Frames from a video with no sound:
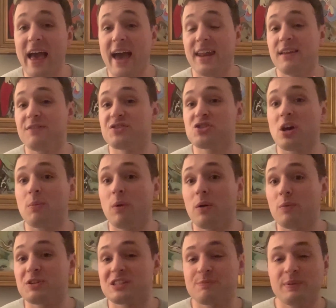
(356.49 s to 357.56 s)
And if someone
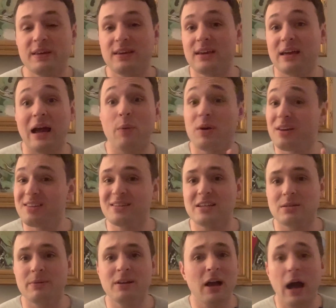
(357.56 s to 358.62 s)
was speaking and I wanted to say
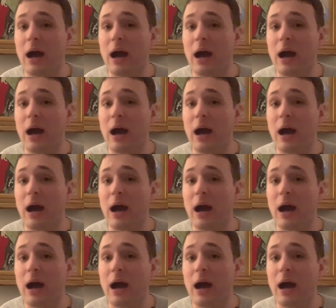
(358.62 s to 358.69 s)
something,